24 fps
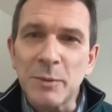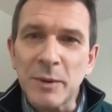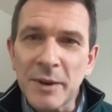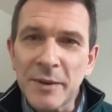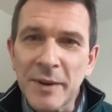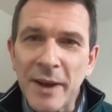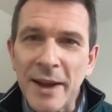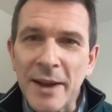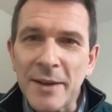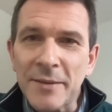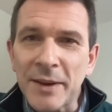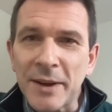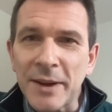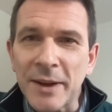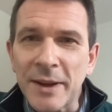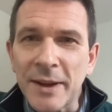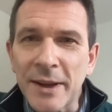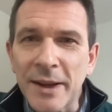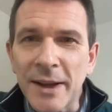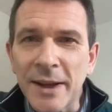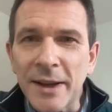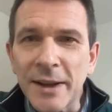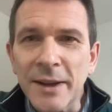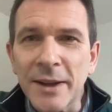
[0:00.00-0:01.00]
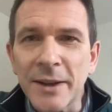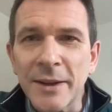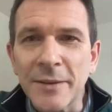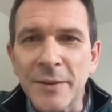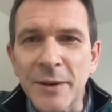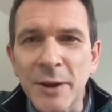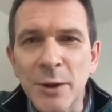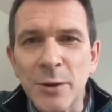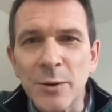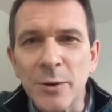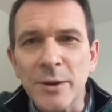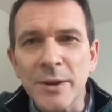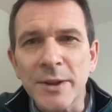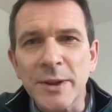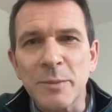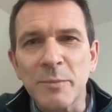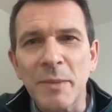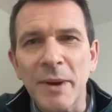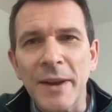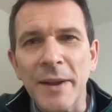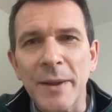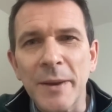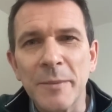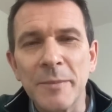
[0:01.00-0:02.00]
will have a kind of kudos
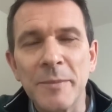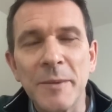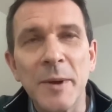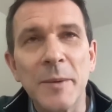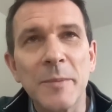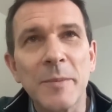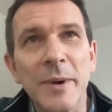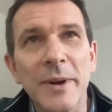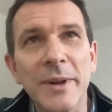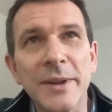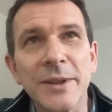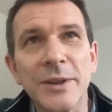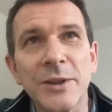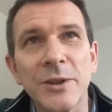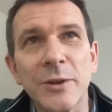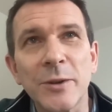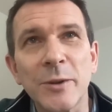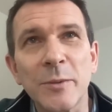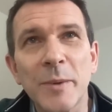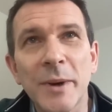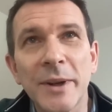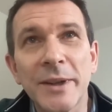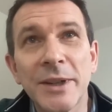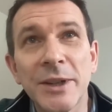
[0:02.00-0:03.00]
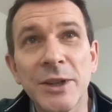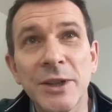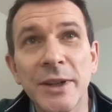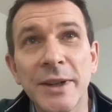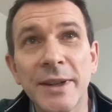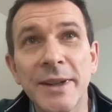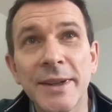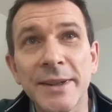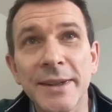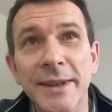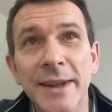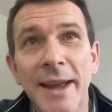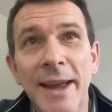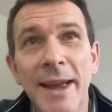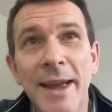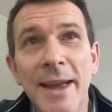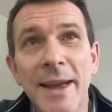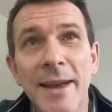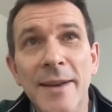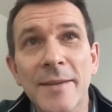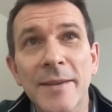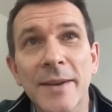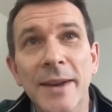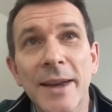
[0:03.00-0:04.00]
about them that perhaps a general practitioner doesn't
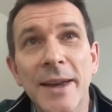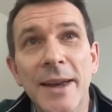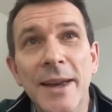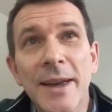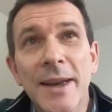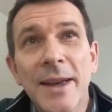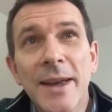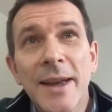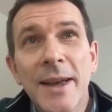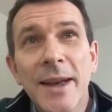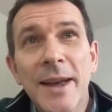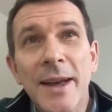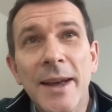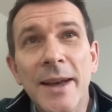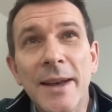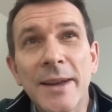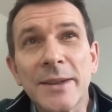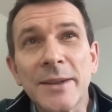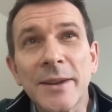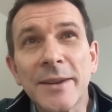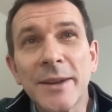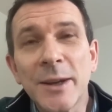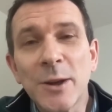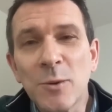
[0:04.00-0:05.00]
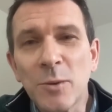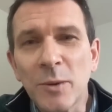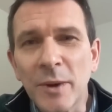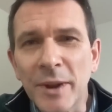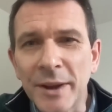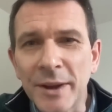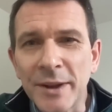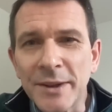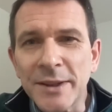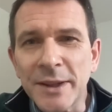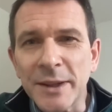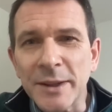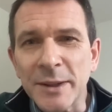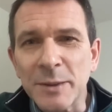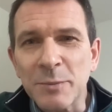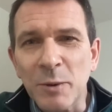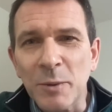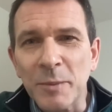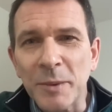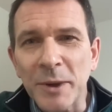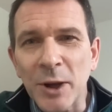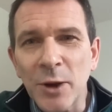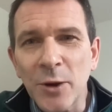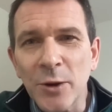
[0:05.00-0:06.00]
have. So I think all of those things
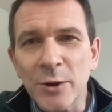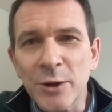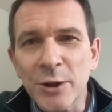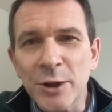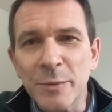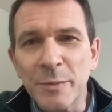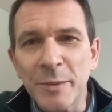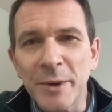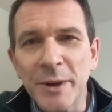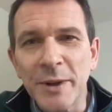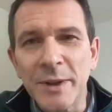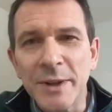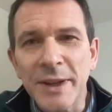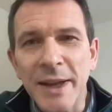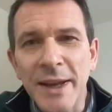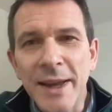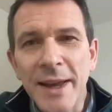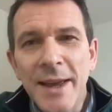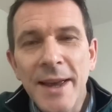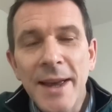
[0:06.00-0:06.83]
probably contribute.